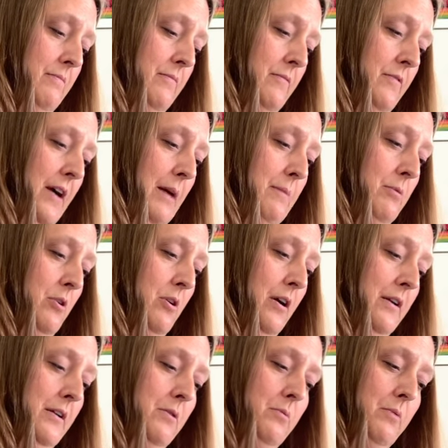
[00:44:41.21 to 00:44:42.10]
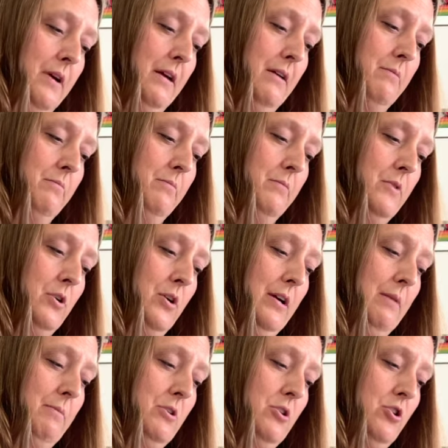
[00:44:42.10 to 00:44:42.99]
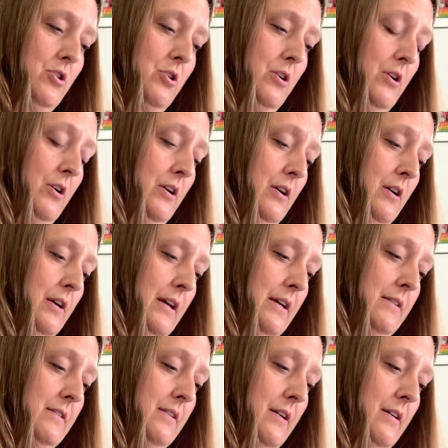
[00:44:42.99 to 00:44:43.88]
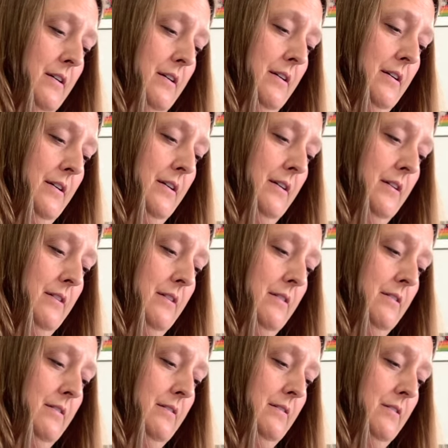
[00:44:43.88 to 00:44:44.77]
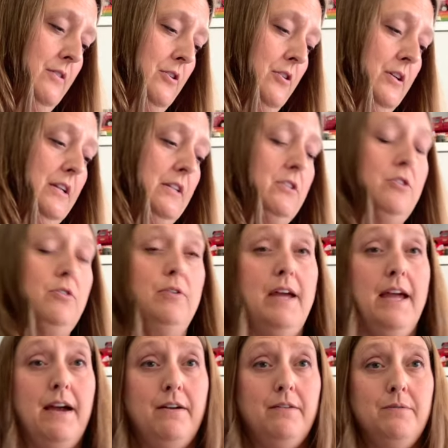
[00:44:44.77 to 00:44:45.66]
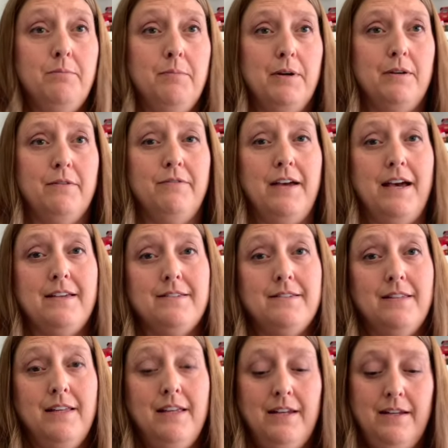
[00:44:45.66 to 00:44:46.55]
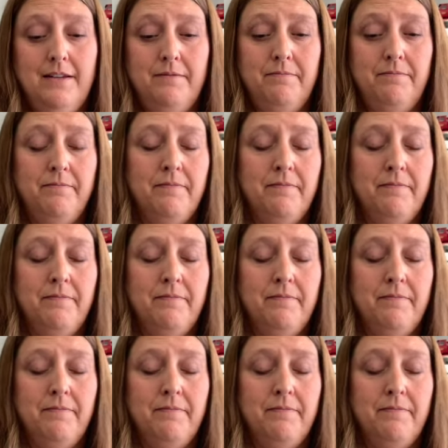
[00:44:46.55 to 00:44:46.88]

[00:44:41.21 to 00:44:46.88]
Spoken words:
fiber on a whim, cream and sugar. It's on 32 count Belfast linen.